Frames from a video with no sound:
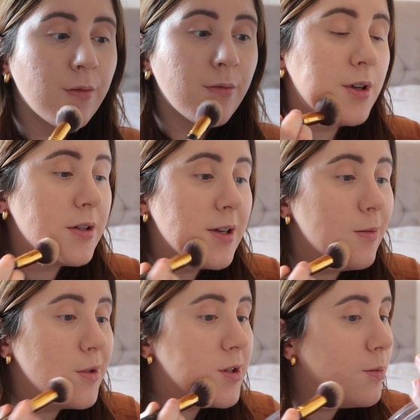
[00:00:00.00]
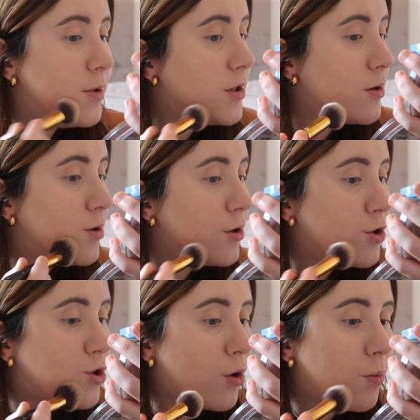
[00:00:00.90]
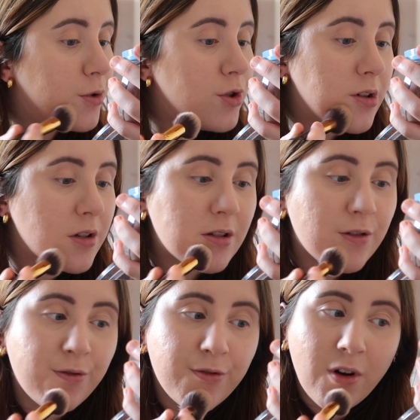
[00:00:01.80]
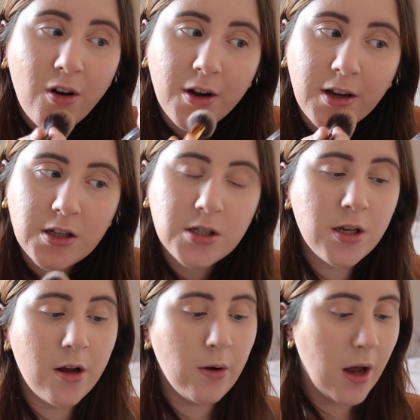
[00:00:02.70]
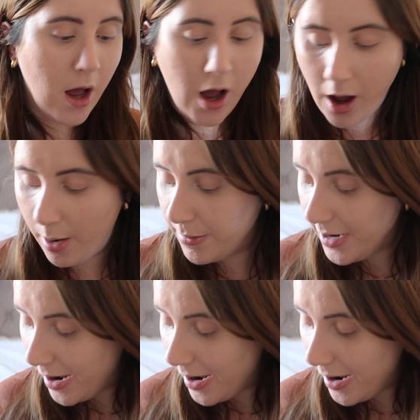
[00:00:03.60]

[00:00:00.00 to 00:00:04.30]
but it seems to be doing the job just fine. So I'm